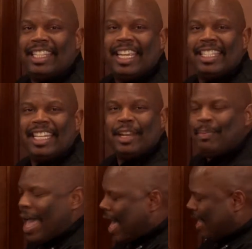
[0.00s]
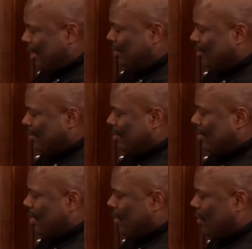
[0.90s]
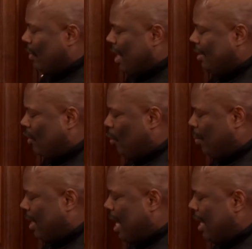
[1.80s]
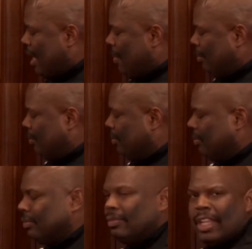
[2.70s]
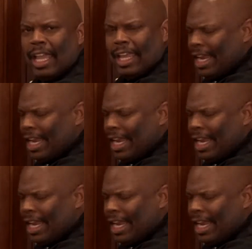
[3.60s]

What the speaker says: seasoning pack. So let's open that up and